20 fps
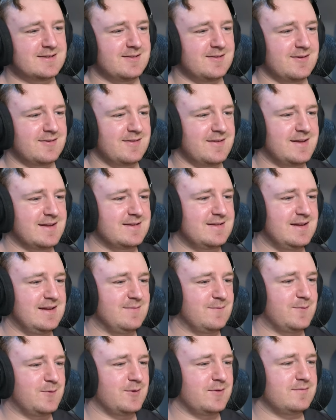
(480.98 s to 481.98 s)
look like a
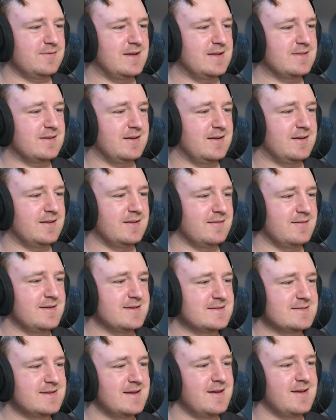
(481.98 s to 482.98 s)
team full of Nathan
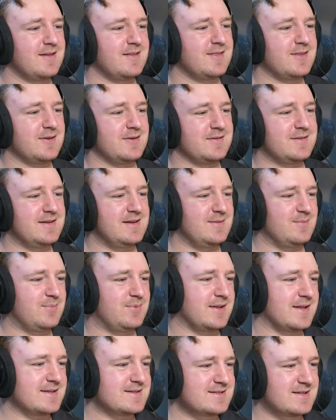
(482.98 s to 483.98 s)
Cleary's 13
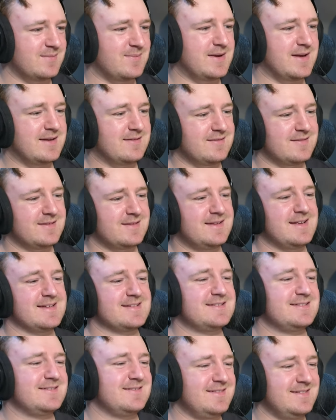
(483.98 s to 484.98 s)
plus to Penrith
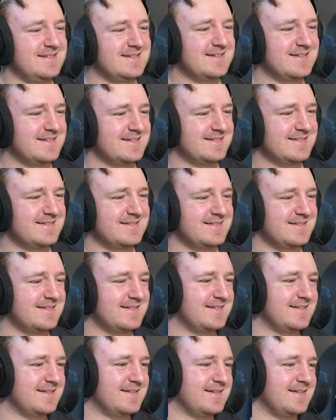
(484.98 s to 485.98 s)
next week.
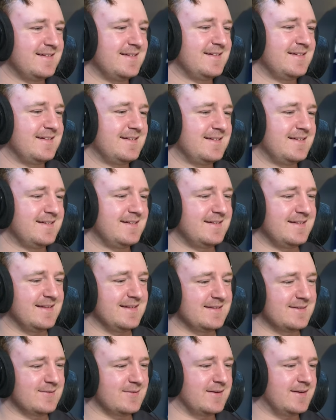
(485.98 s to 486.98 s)

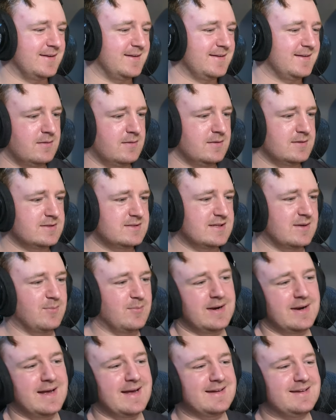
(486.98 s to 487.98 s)
That's funny.
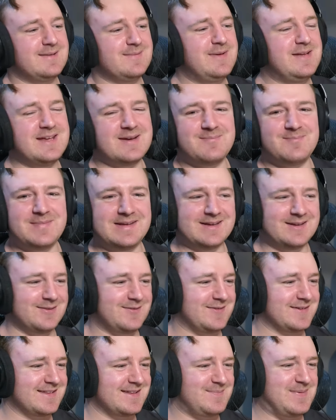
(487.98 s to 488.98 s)
Someone had to be a meal
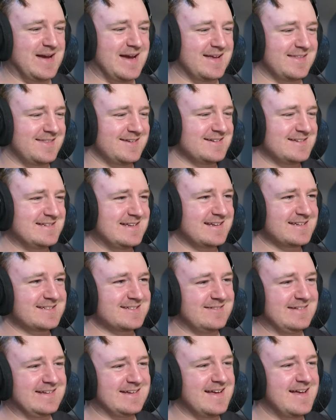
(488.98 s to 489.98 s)
for the Panthers next
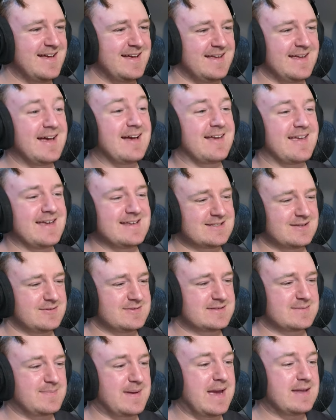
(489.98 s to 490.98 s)
week. Yeah, okay, so
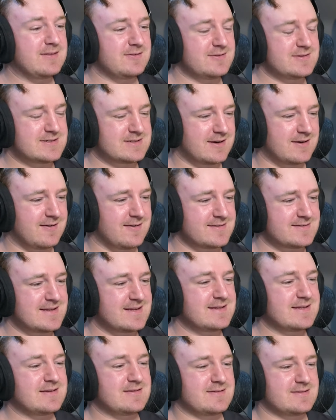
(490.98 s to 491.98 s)
it's Panthers Sharks.
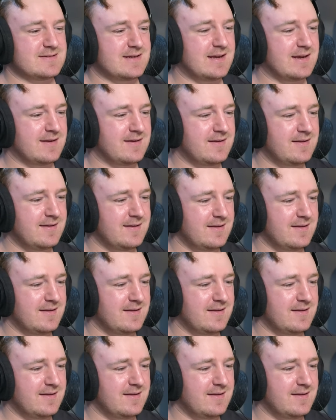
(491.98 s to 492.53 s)
That's interesting.